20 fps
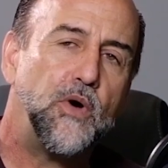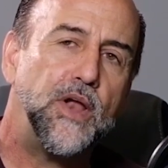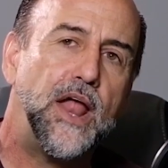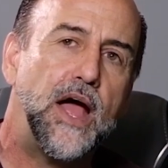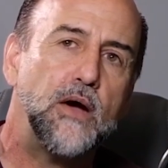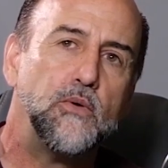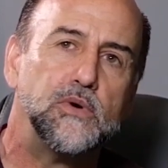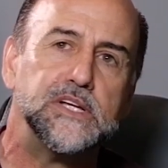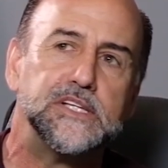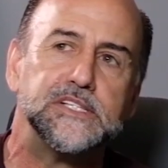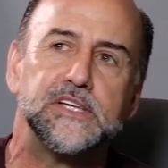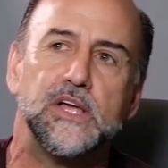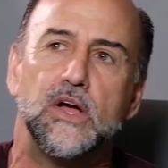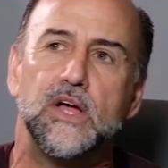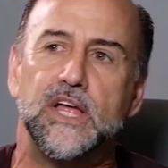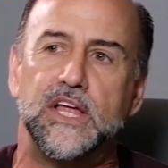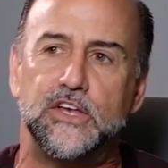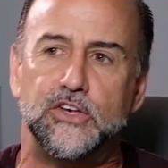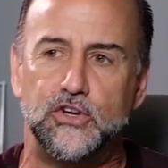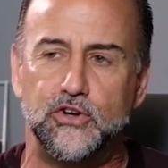when I was
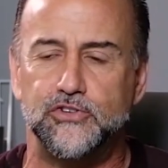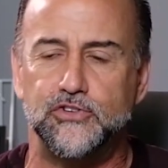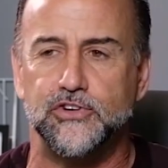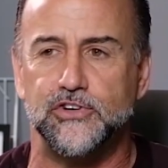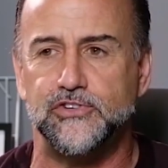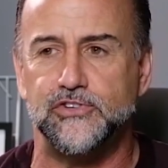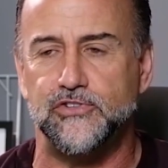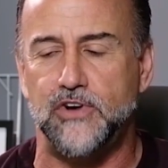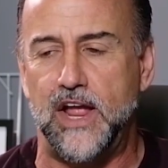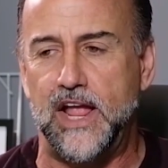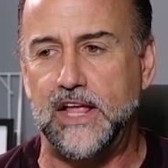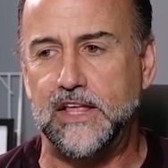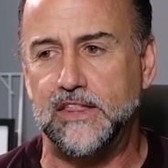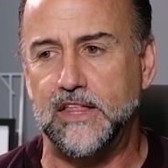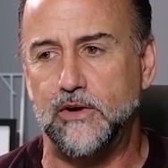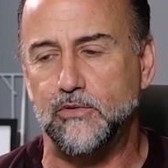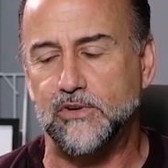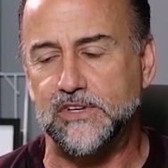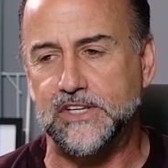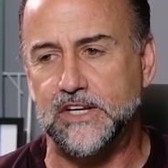at NutriStrength,
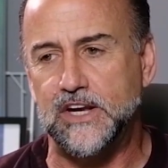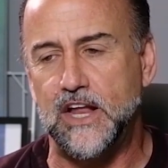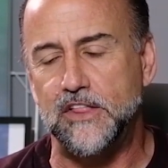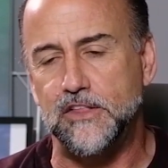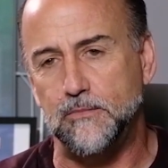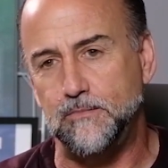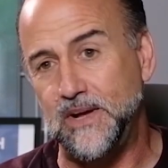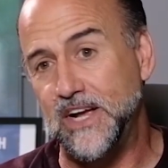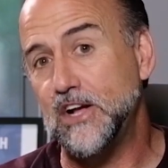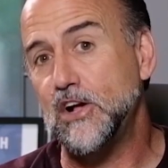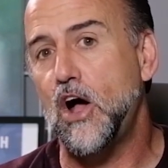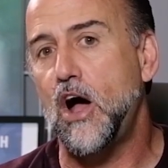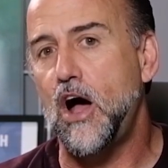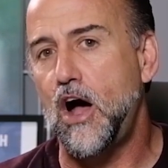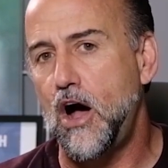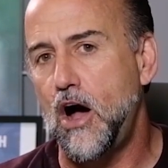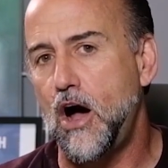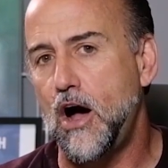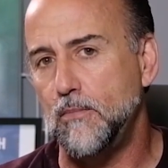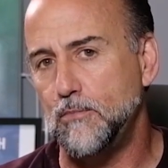there was another big
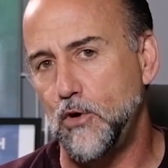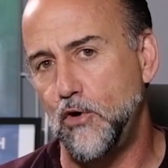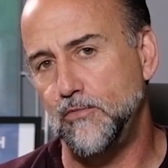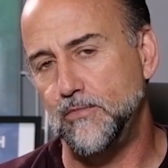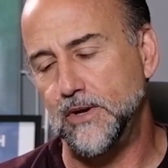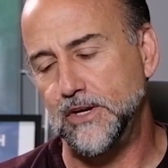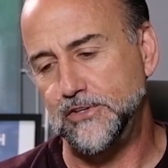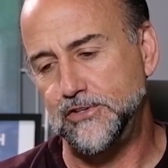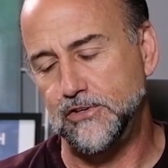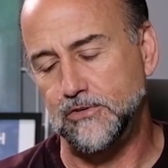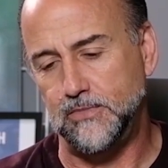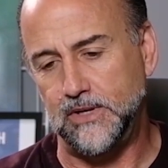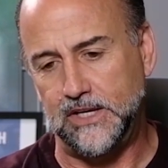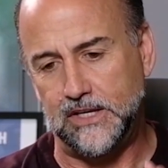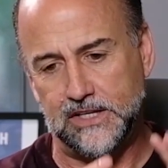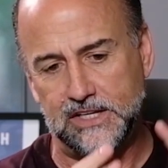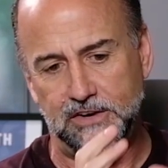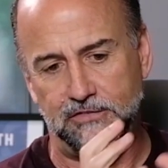aha moment to me,